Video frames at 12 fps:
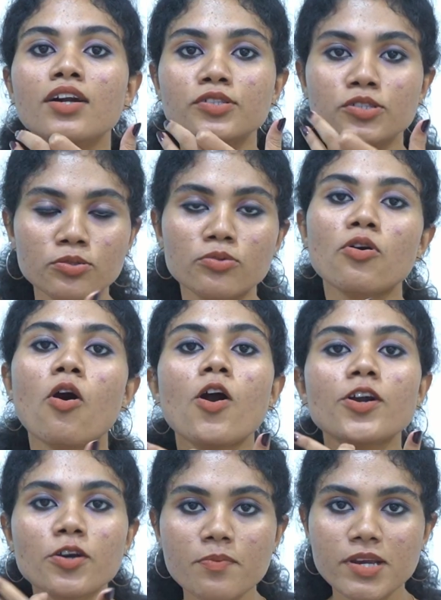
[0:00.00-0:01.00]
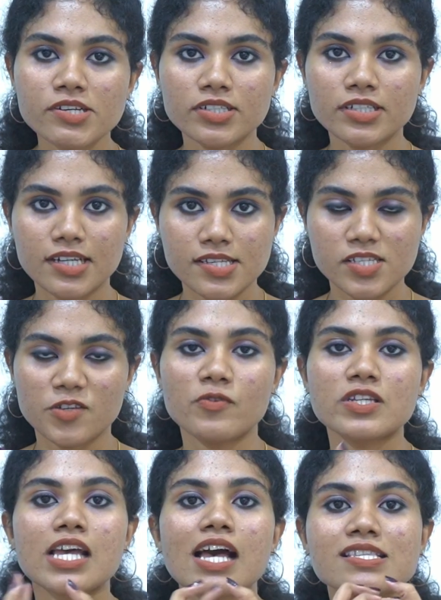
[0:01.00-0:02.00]
do automation testing,
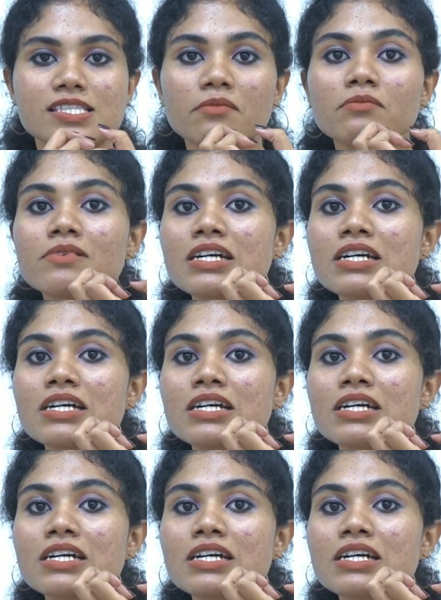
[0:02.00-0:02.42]
which has some